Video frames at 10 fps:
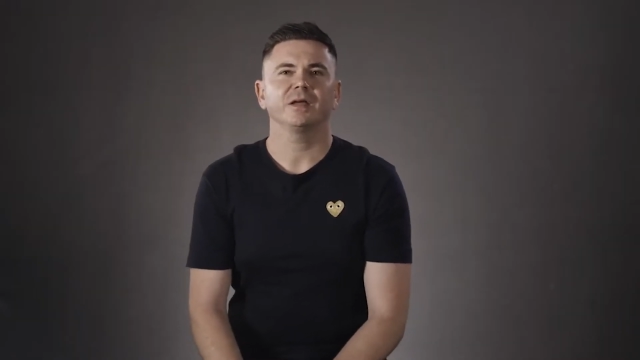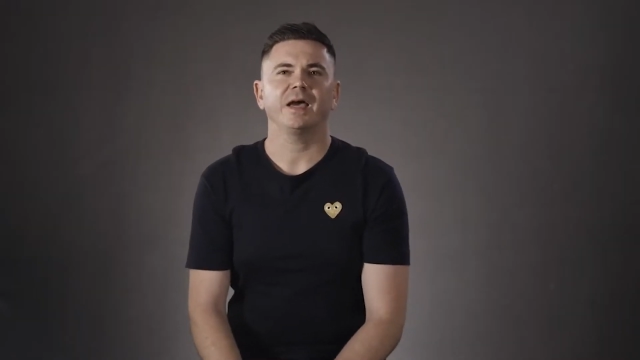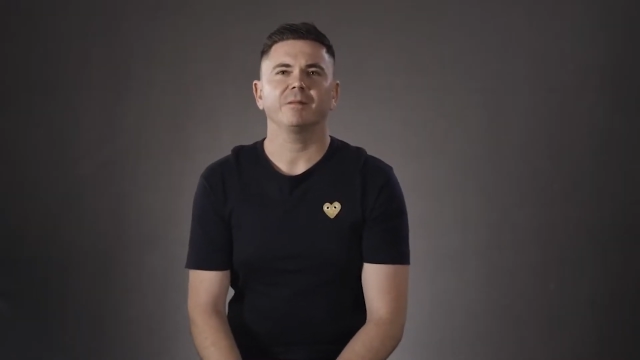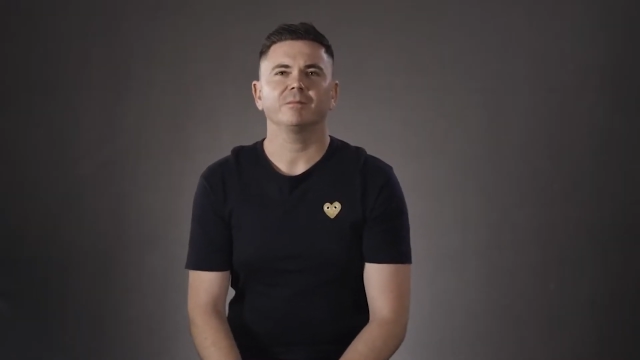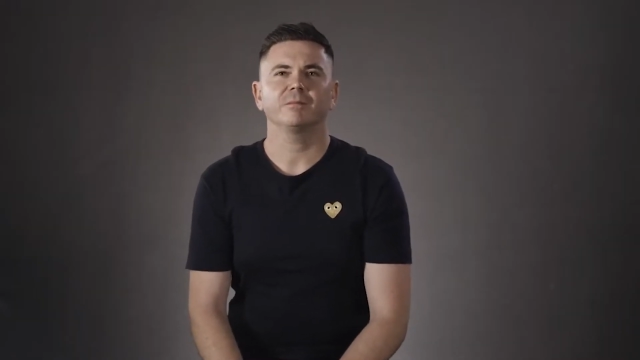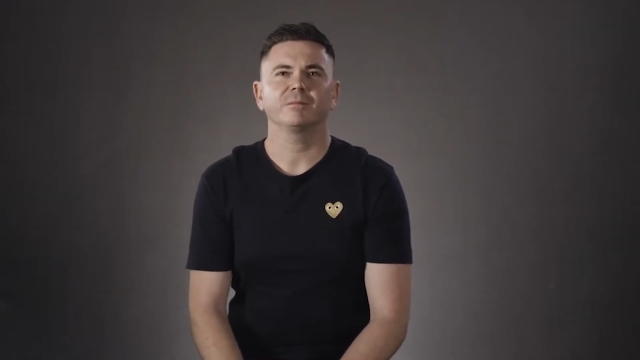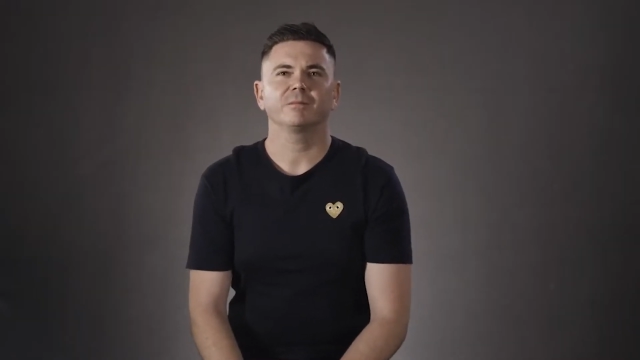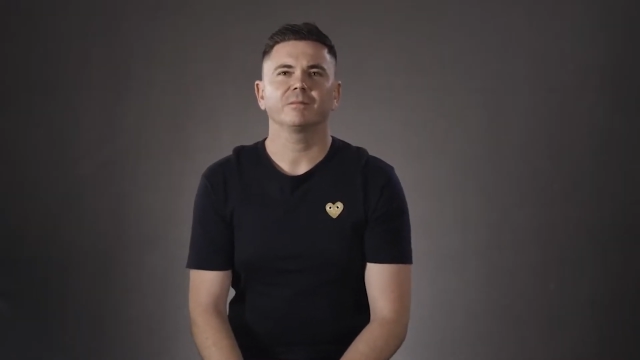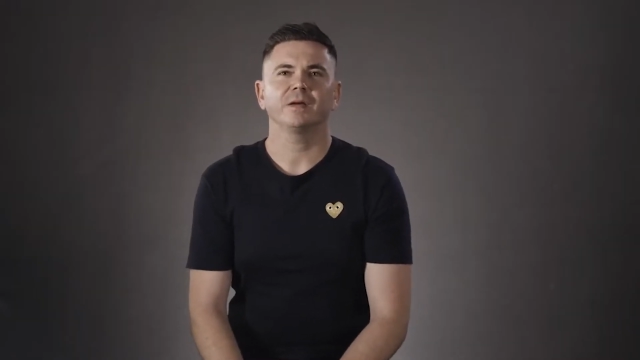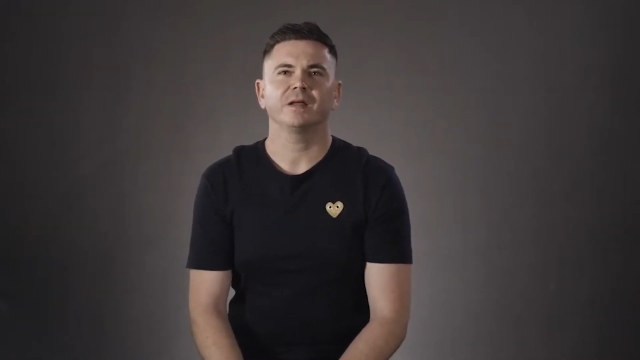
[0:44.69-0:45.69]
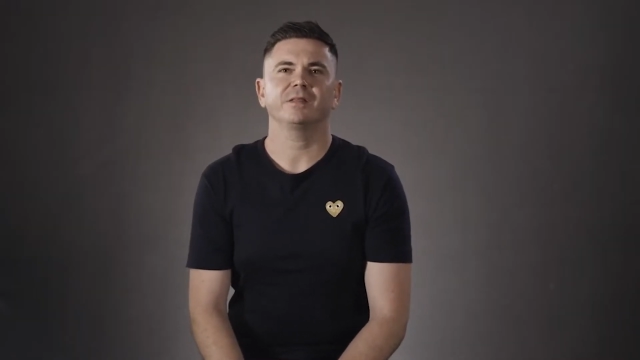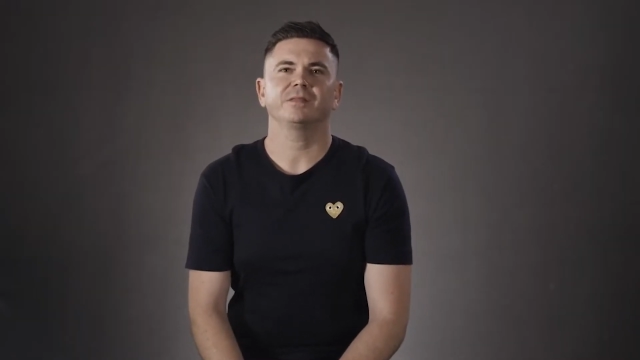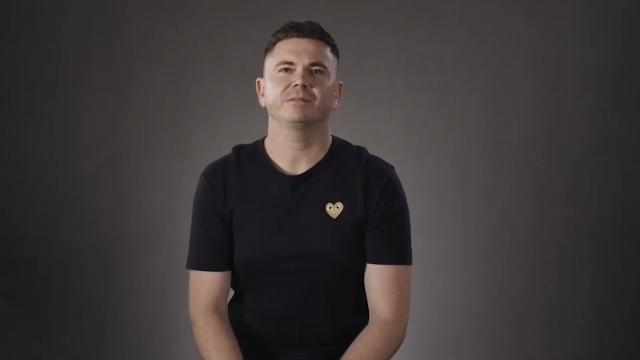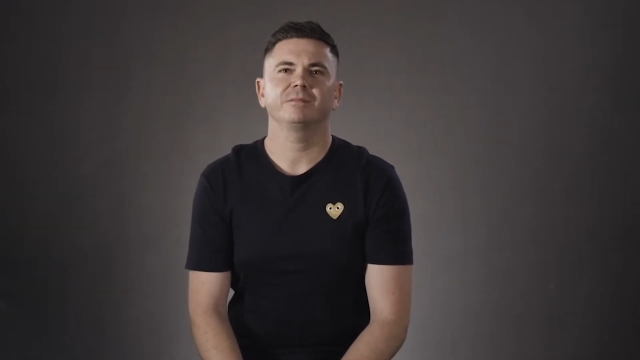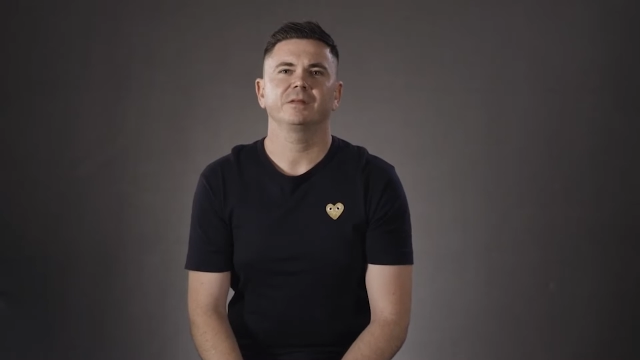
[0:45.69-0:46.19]
um, and I th
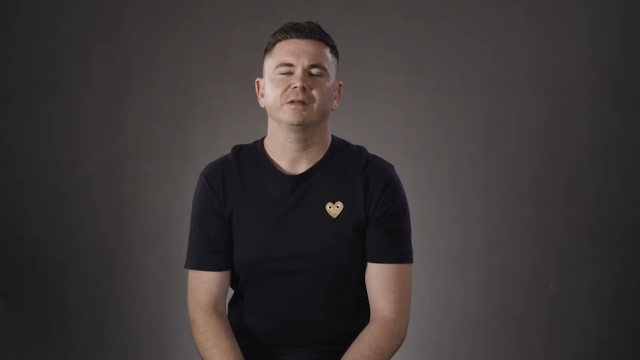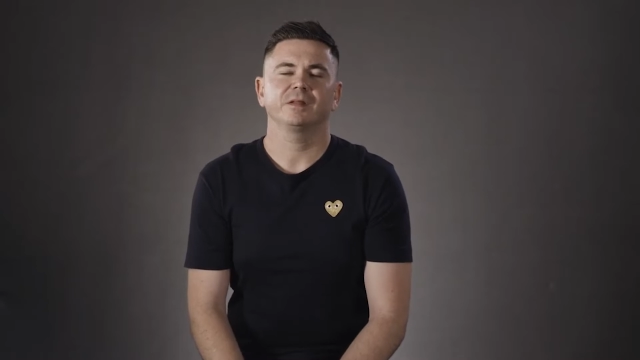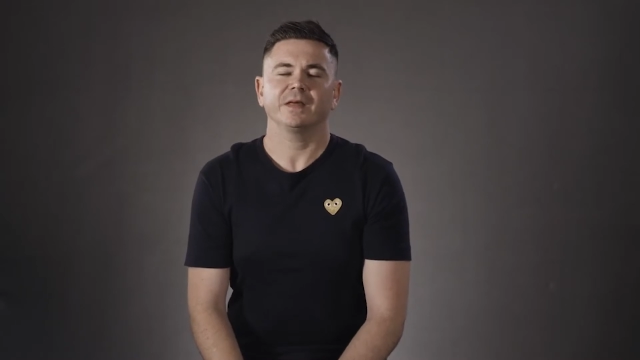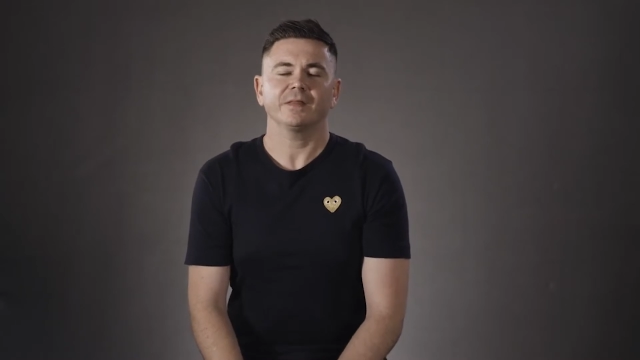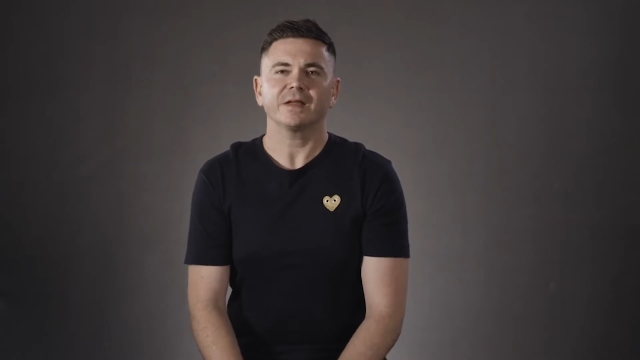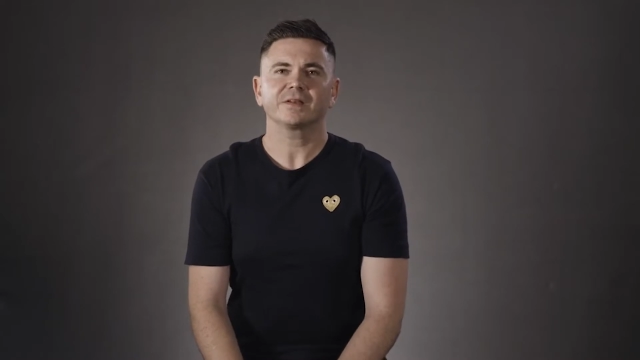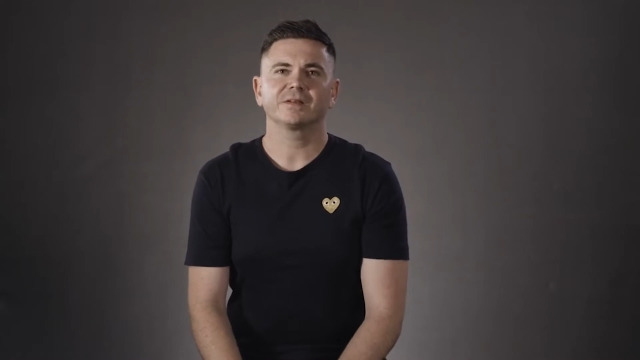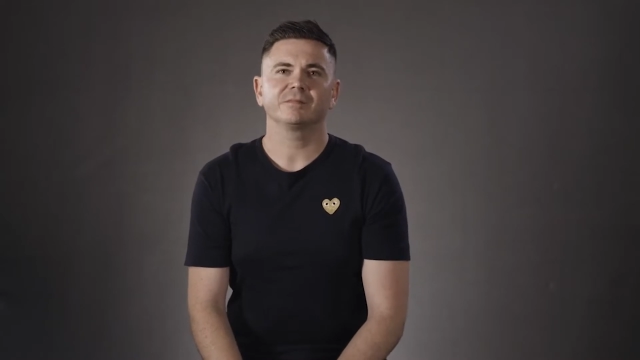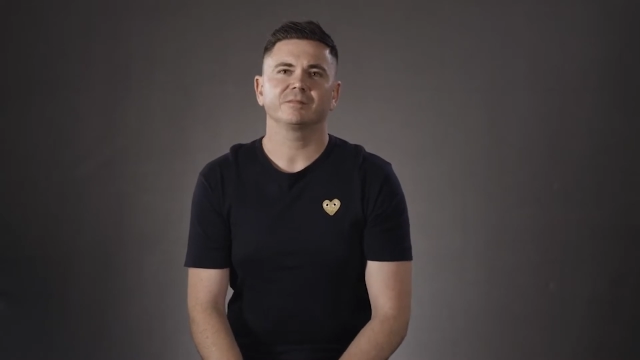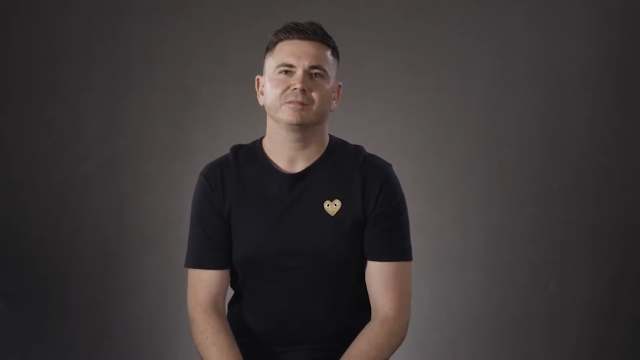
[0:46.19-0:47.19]
think that's